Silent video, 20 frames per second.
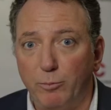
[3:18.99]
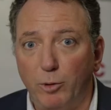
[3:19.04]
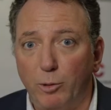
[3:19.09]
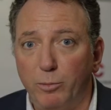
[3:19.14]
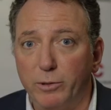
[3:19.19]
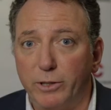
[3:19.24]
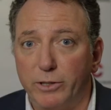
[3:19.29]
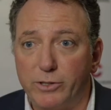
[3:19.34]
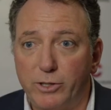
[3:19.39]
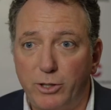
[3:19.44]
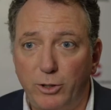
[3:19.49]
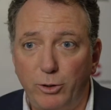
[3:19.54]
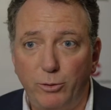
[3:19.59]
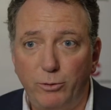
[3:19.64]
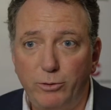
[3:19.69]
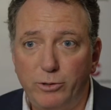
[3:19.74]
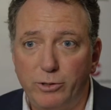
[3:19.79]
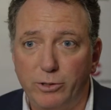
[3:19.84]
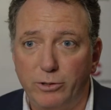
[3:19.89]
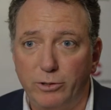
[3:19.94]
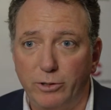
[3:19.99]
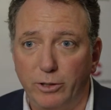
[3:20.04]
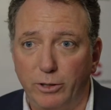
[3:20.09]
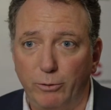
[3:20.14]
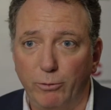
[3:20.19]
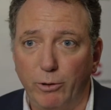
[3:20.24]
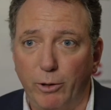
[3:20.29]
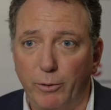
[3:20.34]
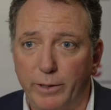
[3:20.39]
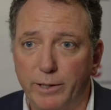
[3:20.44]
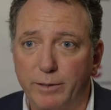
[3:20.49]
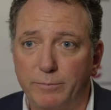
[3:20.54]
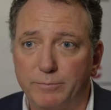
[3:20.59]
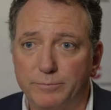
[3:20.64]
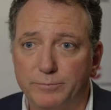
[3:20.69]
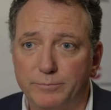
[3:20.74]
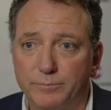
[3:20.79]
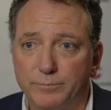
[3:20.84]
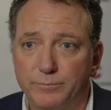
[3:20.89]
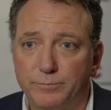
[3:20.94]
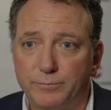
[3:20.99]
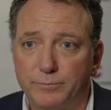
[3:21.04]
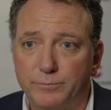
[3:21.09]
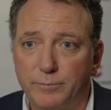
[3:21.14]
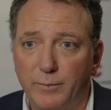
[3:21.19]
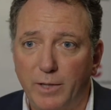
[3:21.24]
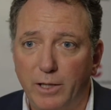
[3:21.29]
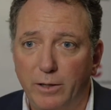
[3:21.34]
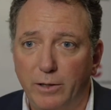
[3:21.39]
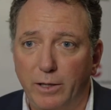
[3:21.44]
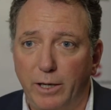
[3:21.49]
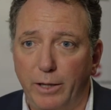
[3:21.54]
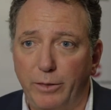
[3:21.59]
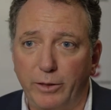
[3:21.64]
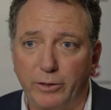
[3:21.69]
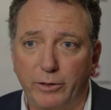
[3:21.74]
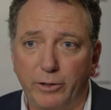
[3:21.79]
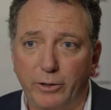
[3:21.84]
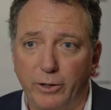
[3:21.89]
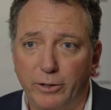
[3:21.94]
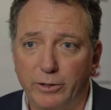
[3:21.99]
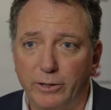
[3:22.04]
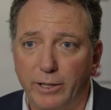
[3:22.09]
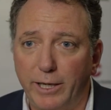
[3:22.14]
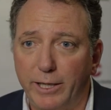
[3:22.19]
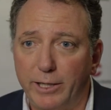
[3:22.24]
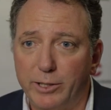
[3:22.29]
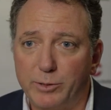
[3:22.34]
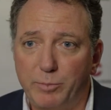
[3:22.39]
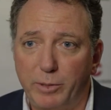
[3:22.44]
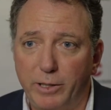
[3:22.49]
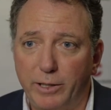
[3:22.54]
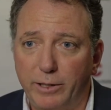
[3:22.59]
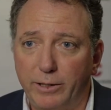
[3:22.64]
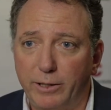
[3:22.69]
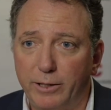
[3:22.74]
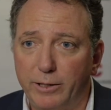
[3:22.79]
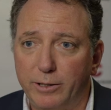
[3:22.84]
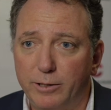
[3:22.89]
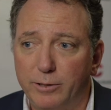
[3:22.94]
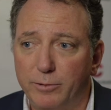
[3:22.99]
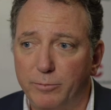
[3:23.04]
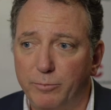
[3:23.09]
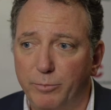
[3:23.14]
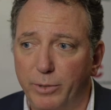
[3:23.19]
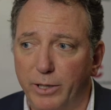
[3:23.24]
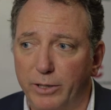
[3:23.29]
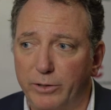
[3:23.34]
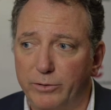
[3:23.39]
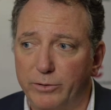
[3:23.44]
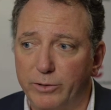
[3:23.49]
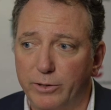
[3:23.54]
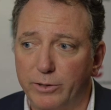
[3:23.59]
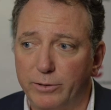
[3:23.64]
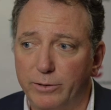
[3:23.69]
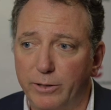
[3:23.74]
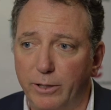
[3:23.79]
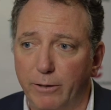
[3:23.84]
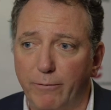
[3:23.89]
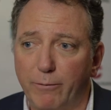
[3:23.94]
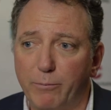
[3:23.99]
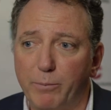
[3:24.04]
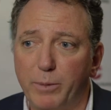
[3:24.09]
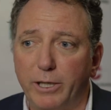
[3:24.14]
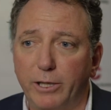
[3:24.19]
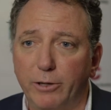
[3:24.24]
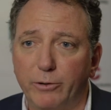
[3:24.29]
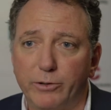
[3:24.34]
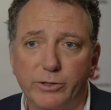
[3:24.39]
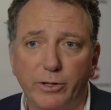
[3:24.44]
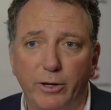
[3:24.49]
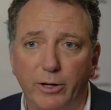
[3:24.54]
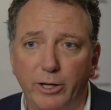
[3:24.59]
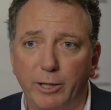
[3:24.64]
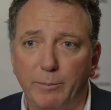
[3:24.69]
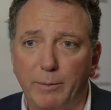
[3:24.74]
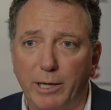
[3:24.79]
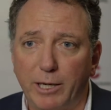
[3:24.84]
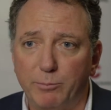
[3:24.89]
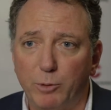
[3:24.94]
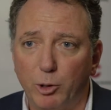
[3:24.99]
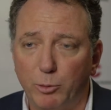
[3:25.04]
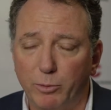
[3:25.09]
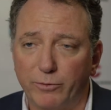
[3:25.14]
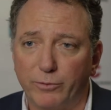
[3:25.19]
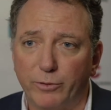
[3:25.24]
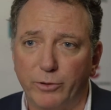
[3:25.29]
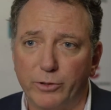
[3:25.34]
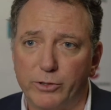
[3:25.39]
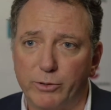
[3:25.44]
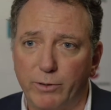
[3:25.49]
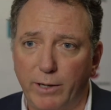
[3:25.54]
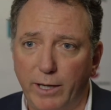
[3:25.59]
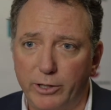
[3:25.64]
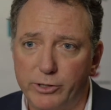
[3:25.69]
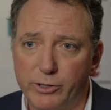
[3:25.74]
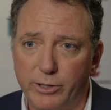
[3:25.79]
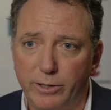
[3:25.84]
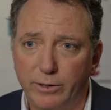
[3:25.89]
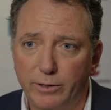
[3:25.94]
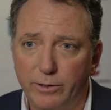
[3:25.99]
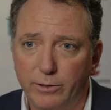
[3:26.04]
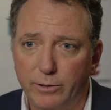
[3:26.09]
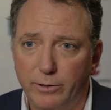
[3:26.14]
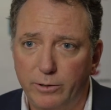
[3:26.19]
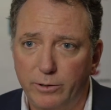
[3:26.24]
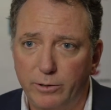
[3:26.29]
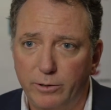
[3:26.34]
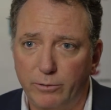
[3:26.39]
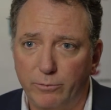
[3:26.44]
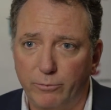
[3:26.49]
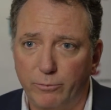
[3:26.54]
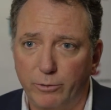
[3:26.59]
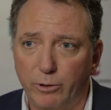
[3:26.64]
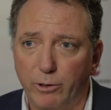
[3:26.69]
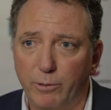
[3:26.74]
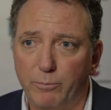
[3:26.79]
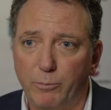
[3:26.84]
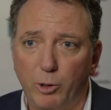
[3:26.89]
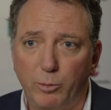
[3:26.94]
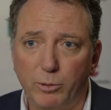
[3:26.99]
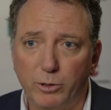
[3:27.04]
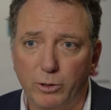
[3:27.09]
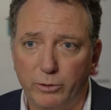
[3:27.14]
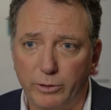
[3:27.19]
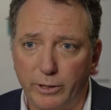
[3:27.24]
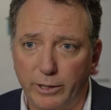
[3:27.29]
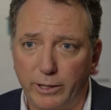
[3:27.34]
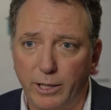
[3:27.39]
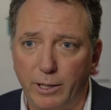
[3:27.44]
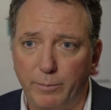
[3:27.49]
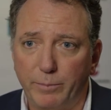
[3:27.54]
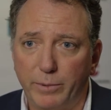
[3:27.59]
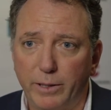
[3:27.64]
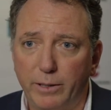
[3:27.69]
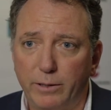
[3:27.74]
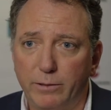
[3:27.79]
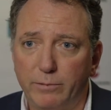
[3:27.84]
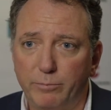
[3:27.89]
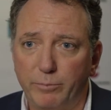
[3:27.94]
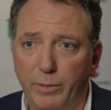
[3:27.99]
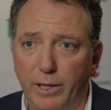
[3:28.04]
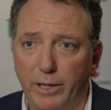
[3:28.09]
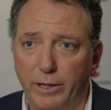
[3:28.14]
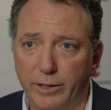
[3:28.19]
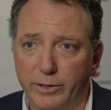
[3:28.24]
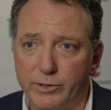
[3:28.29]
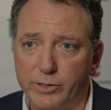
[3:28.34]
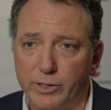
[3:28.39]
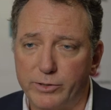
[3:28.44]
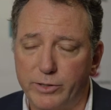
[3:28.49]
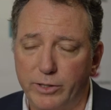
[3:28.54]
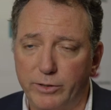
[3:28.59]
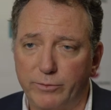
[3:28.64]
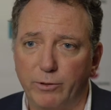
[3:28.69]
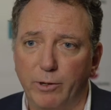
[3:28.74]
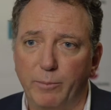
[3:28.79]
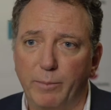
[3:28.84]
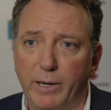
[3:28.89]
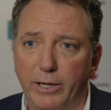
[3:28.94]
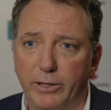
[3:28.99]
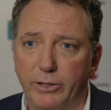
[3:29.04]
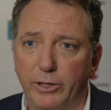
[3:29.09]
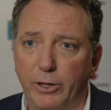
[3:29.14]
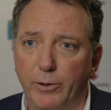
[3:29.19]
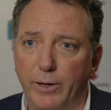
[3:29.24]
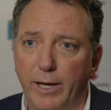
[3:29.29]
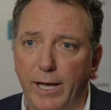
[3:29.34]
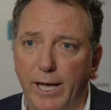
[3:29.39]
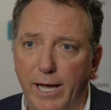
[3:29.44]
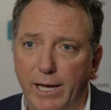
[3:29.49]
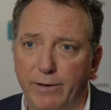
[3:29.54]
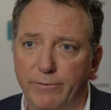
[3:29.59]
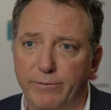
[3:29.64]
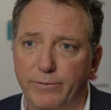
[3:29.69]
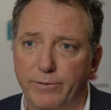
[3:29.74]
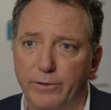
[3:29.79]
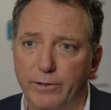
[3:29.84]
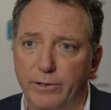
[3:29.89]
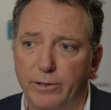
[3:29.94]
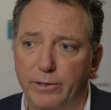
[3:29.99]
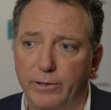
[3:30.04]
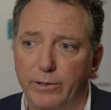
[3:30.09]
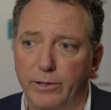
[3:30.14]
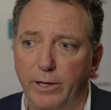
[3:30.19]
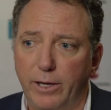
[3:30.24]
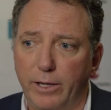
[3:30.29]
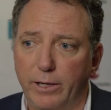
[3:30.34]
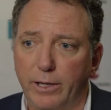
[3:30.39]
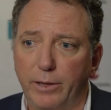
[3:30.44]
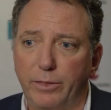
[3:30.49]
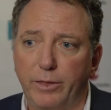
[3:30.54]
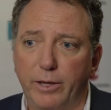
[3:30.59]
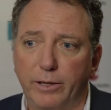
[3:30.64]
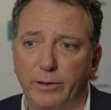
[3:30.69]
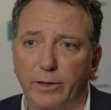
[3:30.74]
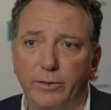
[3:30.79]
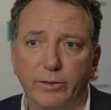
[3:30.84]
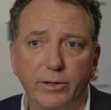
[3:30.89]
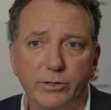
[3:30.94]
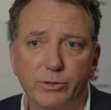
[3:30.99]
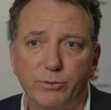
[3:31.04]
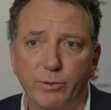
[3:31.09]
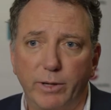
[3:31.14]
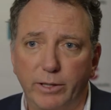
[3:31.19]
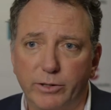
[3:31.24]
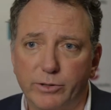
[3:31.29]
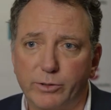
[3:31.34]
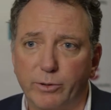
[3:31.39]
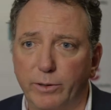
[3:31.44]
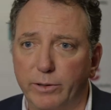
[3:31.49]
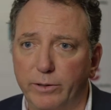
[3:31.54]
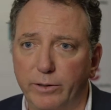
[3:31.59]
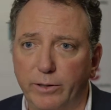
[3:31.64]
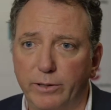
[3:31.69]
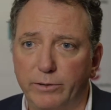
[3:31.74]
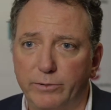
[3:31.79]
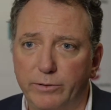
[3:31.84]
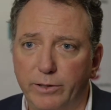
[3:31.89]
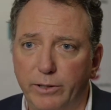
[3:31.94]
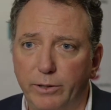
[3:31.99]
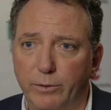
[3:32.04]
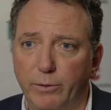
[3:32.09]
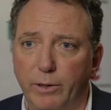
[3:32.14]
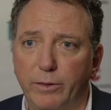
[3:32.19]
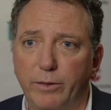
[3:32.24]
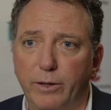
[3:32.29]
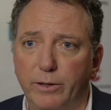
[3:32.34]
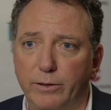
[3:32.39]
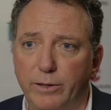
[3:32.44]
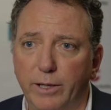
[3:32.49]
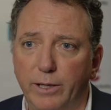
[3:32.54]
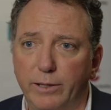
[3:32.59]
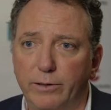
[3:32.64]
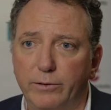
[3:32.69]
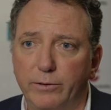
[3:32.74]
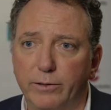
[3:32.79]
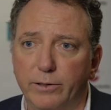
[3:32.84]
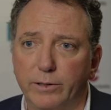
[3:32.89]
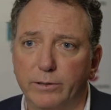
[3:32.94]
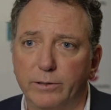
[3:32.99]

mobile is huge and growing. I think that online is big. But everybody here is talking about a mobile-first strategy. We're a mobile-only company, been in existence for about a year and a half, and I think that this trend is going to continue. I think that